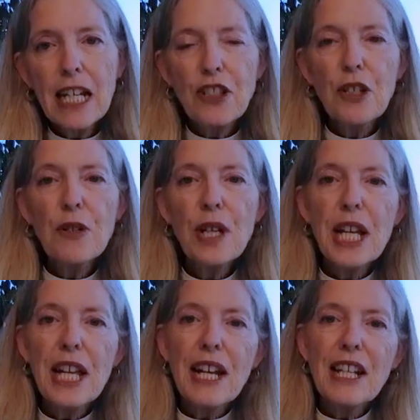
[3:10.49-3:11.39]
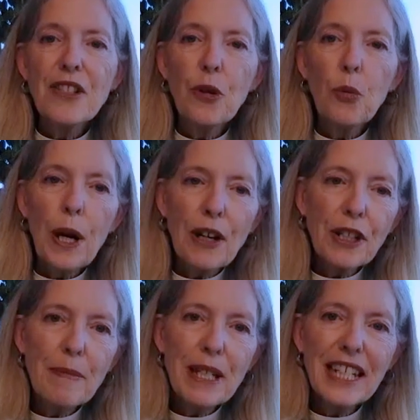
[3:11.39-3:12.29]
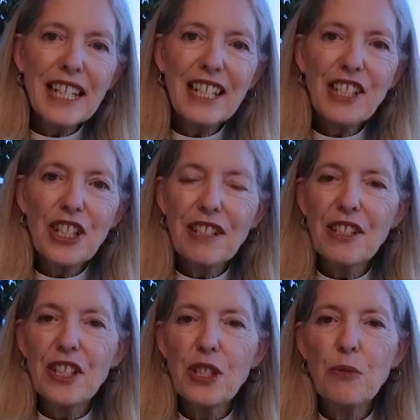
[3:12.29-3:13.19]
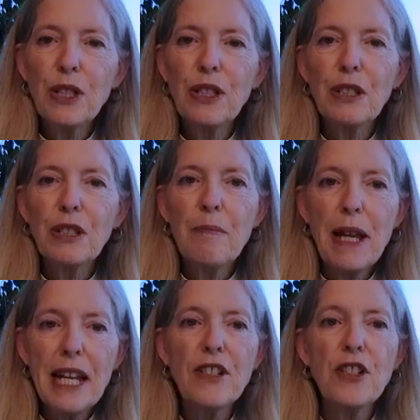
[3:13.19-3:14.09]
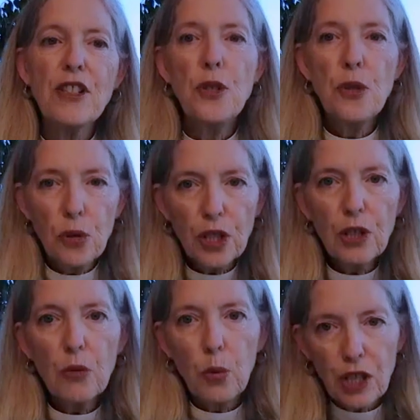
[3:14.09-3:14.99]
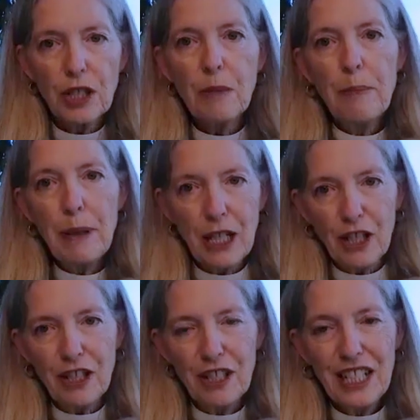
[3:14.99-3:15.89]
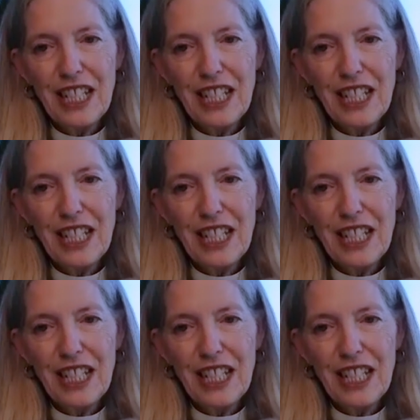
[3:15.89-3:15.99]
So so welcoming in Jesus's world makes your world bigger.